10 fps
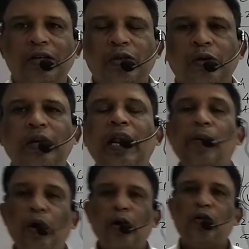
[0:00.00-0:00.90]
So
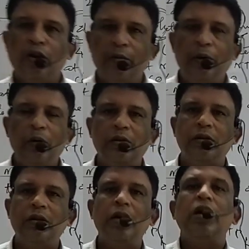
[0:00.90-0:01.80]
never confuse,
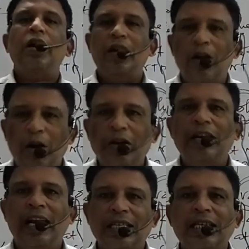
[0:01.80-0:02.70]

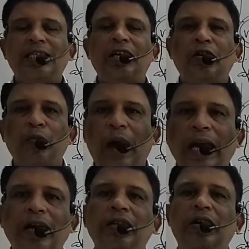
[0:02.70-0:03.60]
not necessary to by
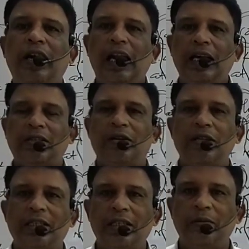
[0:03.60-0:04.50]
heart the
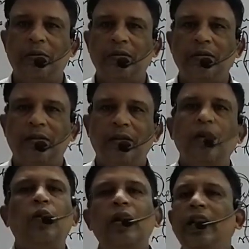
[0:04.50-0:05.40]
relationship.
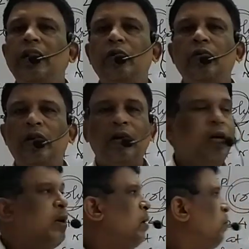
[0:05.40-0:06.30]
Only you
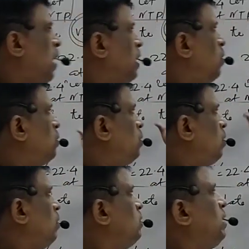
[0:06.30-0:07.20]
find out
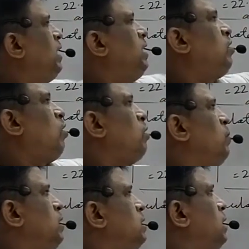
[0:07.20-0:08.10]
the three
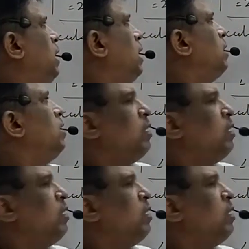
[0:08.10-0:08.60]
terms is there.